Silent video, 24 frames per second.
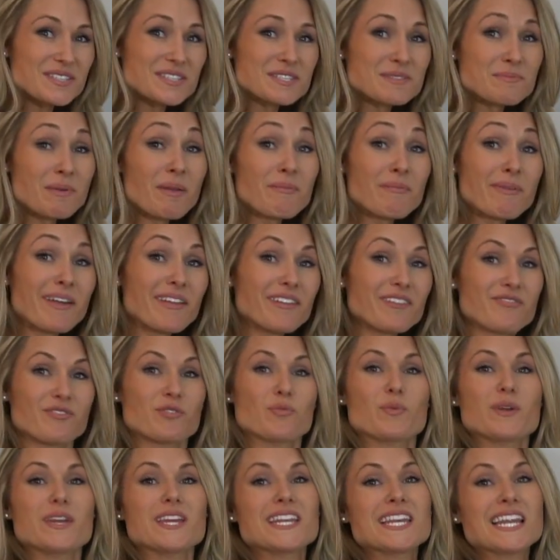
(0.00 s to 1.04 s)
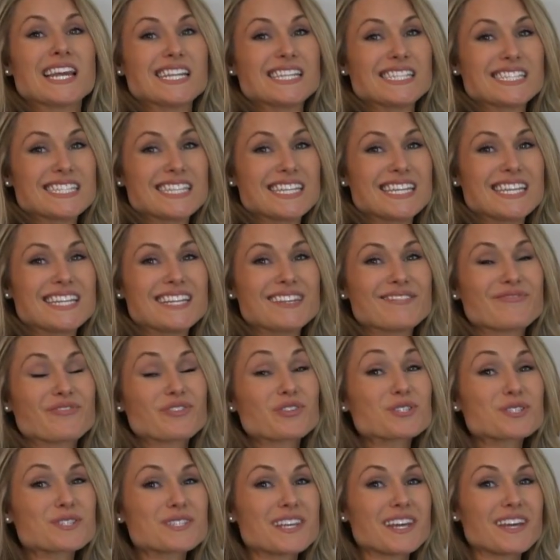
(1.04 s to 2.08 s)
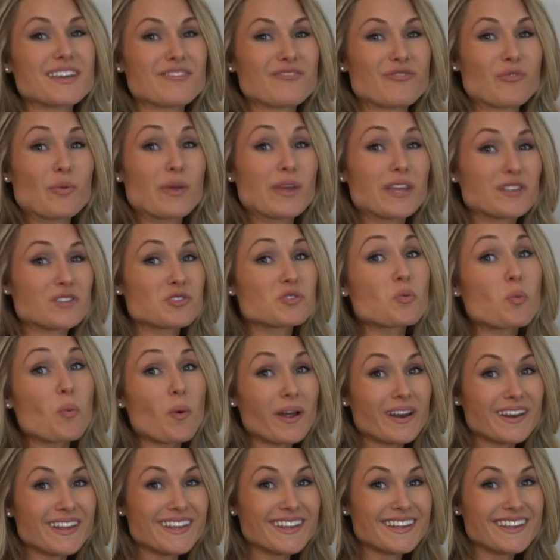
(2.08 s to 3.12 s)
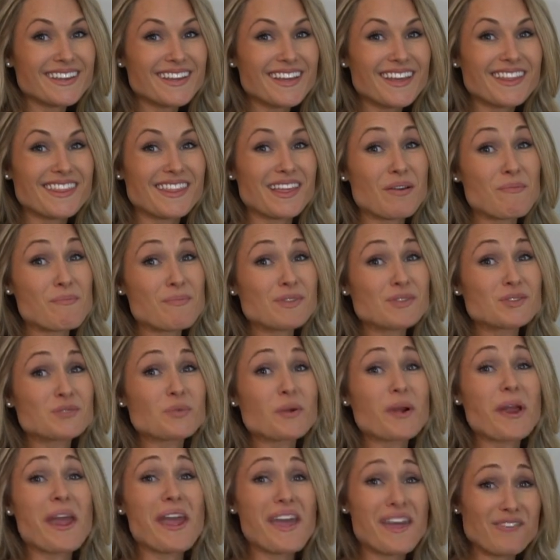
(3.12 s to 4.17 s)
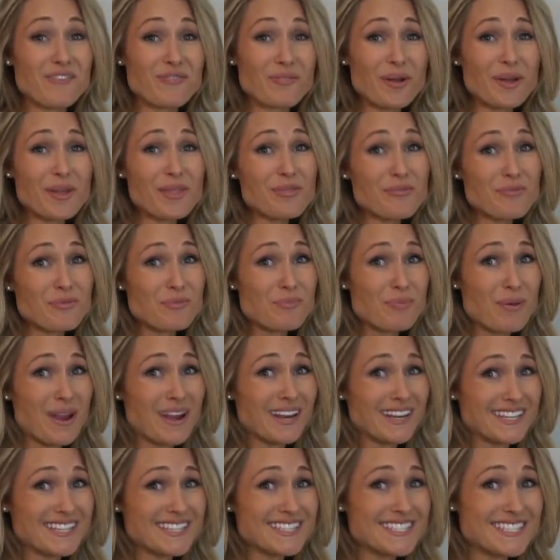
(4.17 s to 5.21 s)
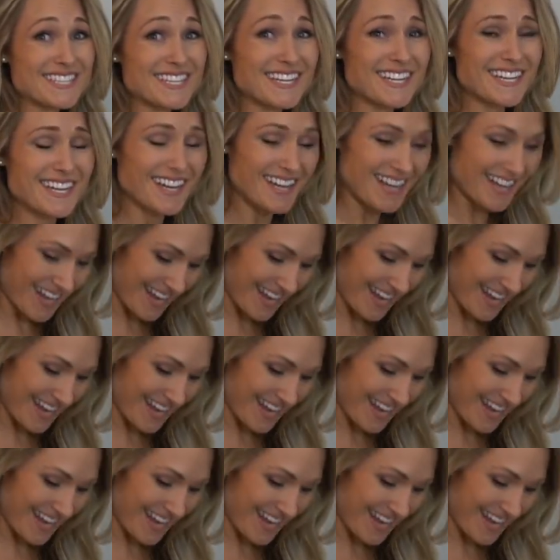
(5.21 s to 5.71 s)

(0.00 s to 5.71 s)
this is my value for week 19, first day of week 20. That means we're halfway through pregnancy,